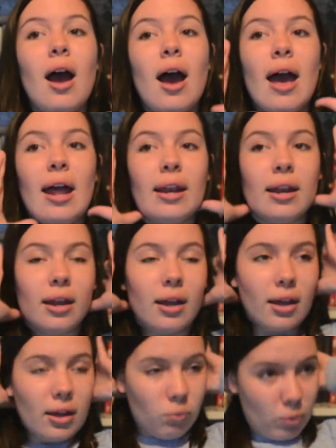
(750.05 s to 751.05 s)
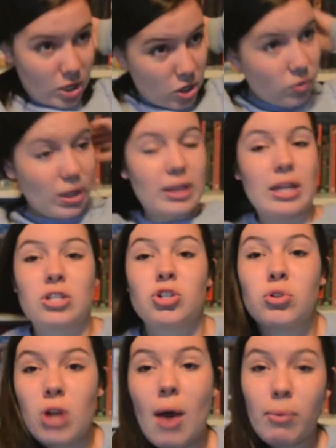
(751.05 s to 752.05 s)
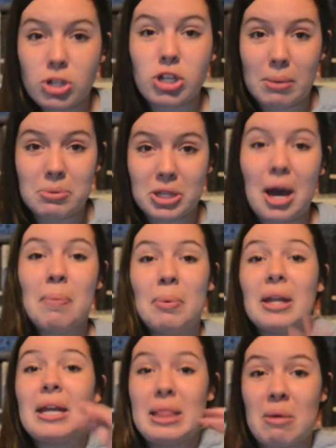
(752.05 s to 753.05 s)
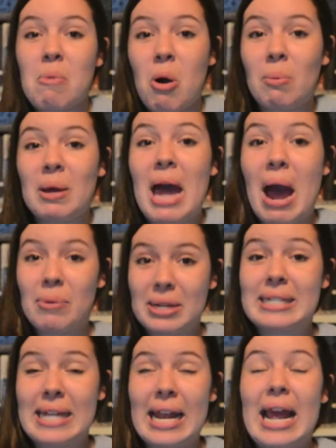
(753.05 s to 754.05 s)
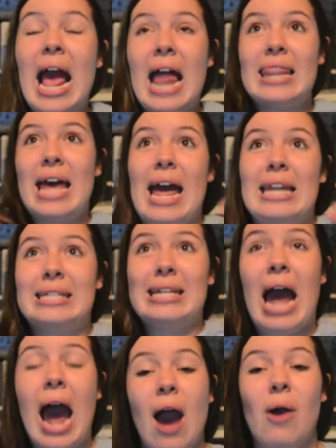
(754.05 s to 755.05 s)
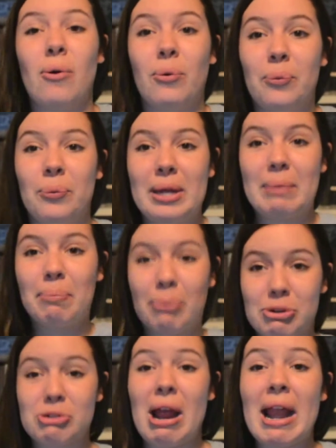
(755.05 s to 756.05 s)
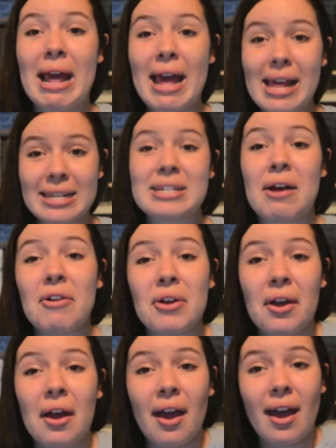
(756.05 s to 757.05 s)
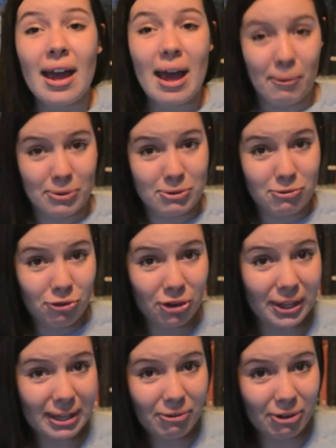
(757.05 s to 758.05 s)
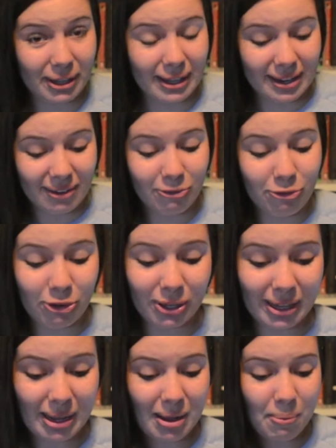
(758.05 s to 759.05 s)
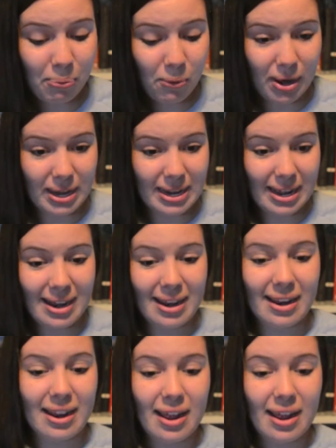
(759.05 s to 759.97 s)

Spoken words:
And we knew that that's not what Chubbs thought, but in the moment, how he said it, and that's how we portrayed it and stuff, that was really, really, really poignant.